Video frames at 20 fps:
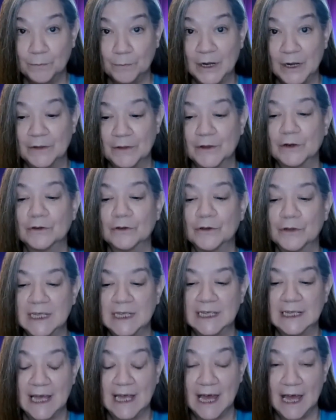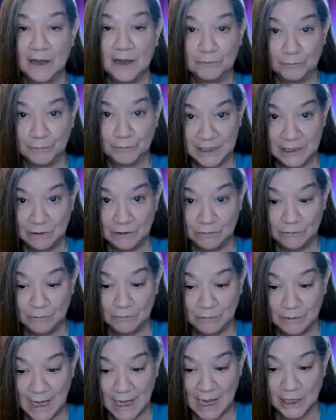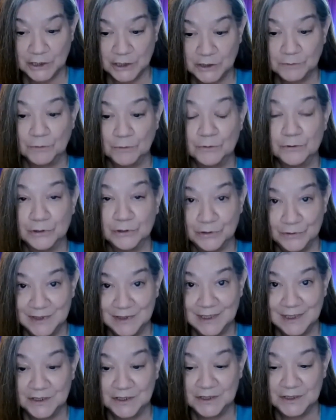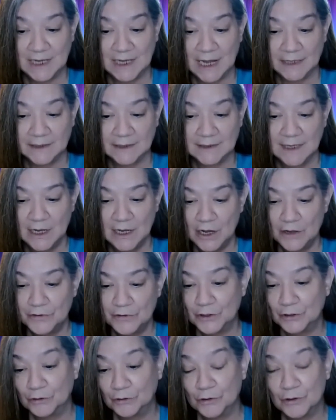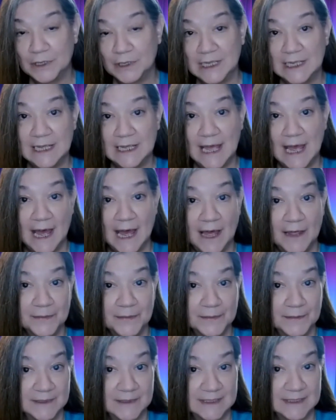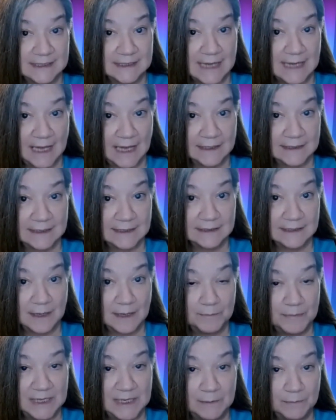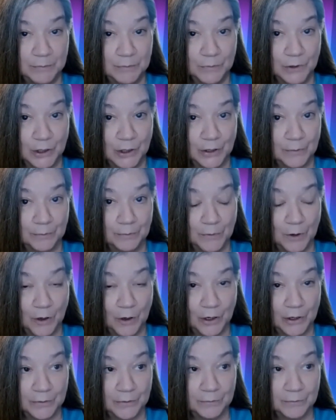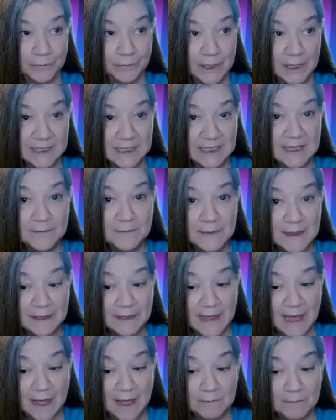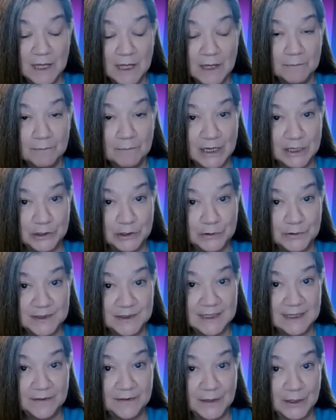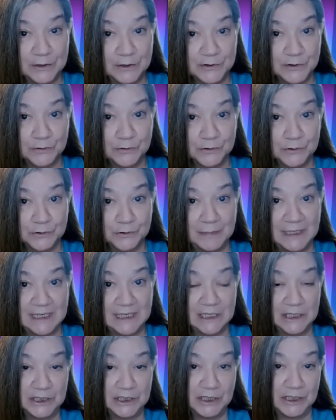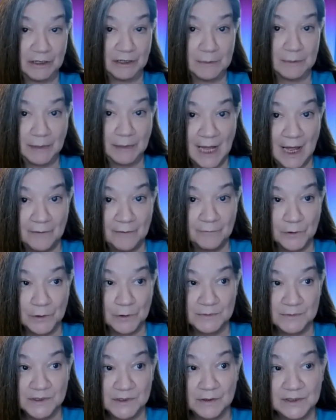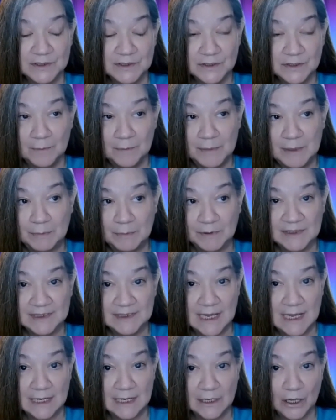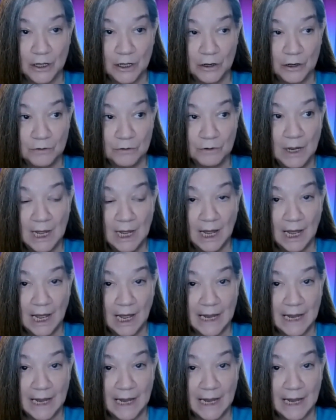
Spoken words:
where they're looking at real actual usage stats. They're looking at the stats that people are giving them by using their social media sharing platform. So it's not people saying, oh,